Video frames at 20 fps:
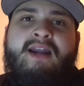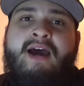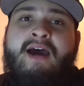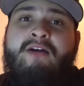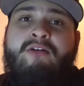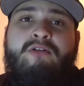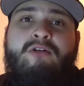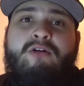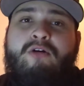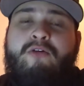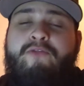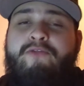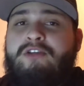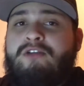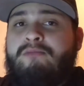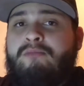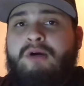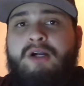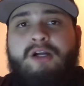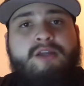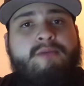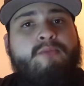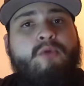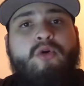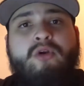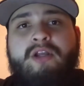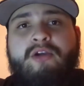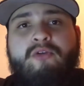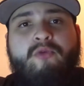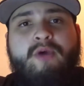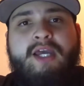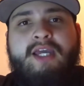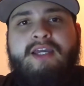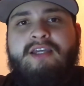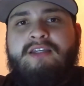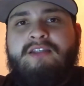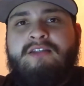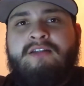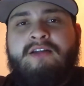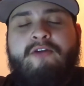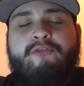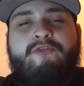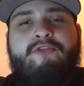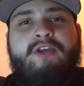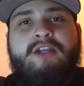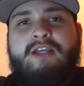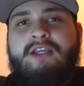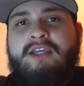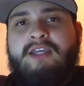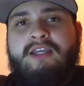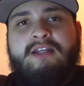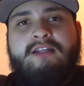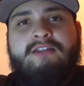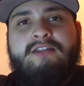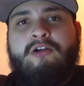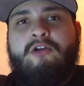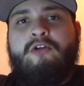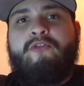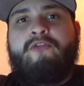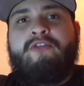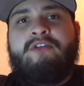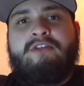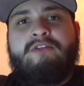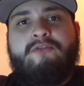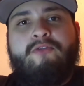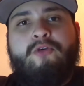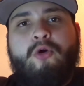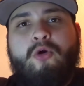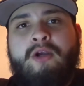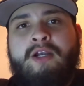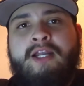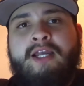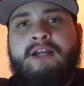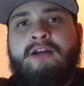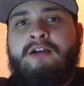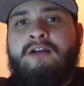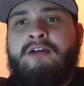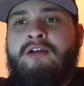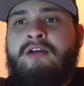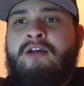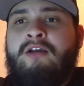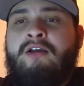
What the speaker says: I don't know if it's Marty Morningweg. He's not fitting in as our offensive coordinator.